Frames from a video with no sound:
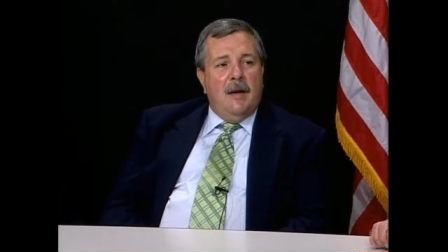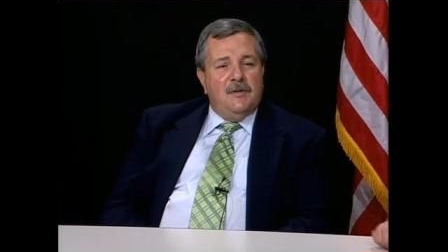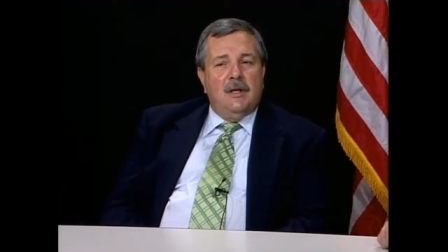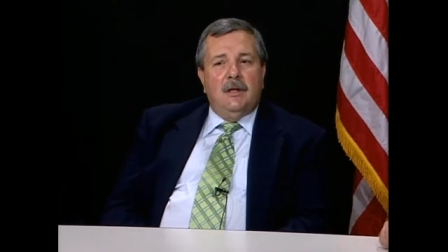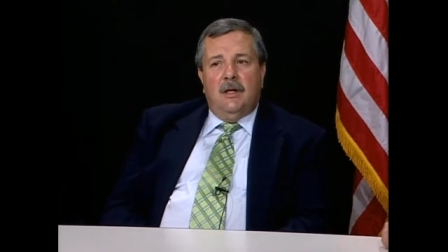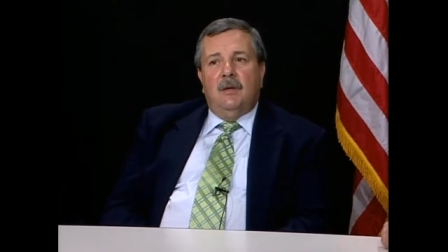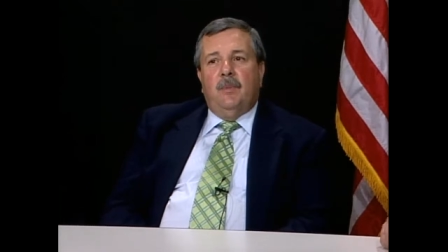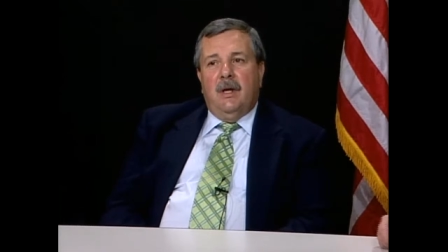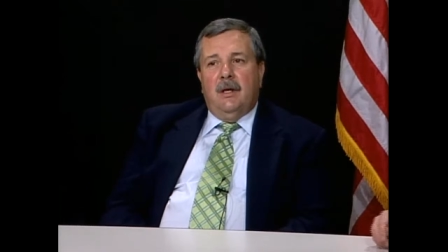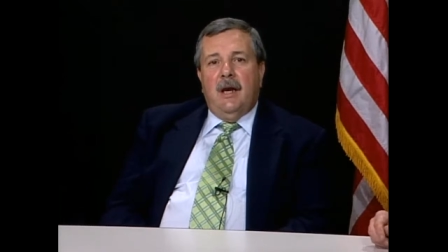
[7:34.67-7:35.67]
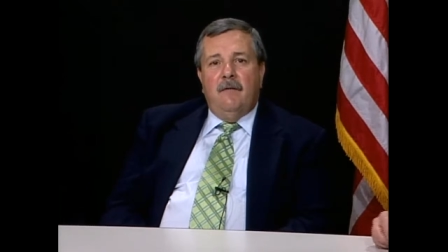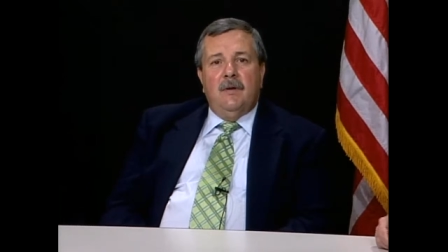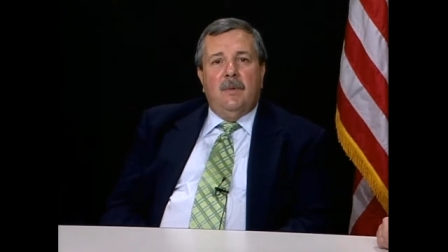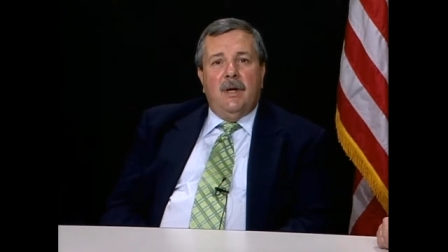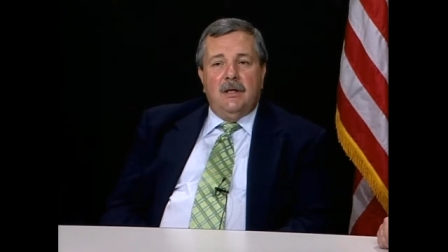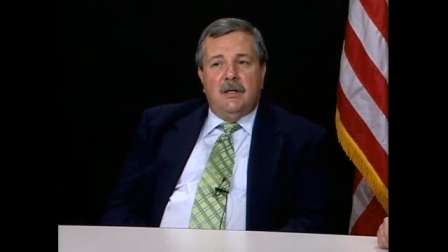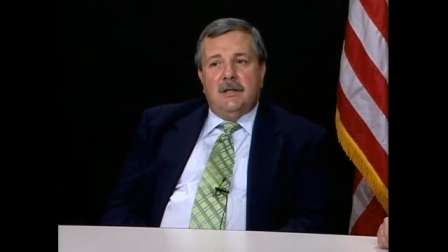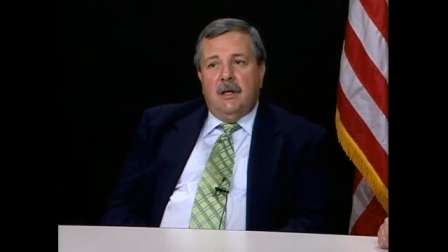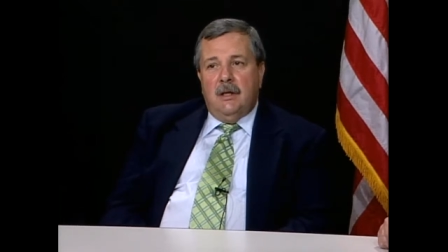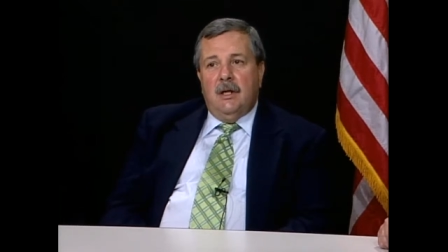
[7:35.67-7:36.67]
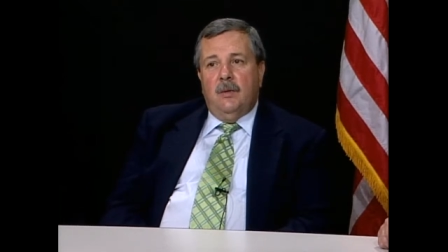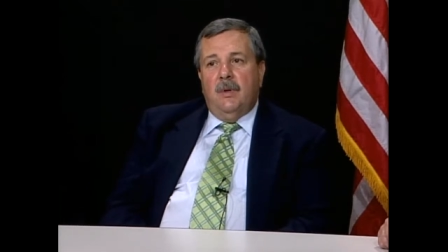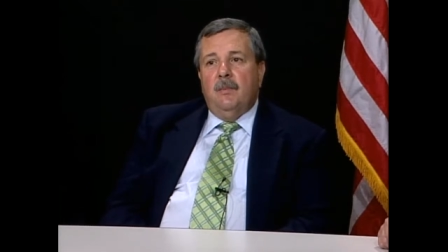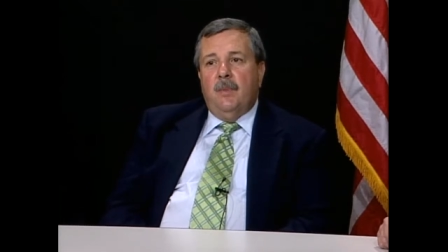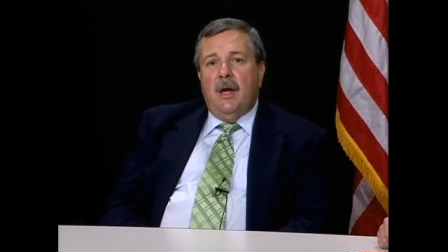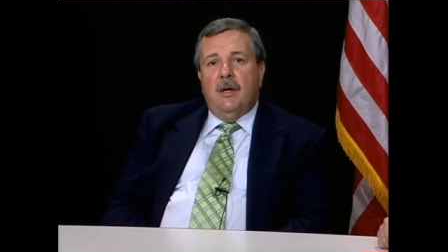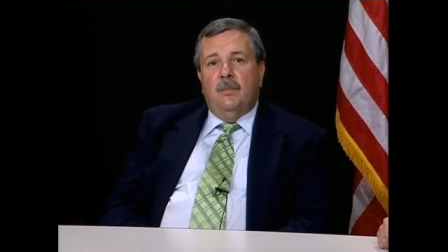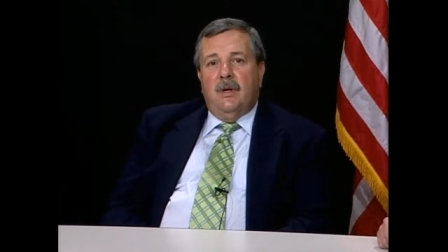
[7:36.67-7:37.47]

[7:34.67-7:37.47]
drops a little bit, and everybody does a little bit better.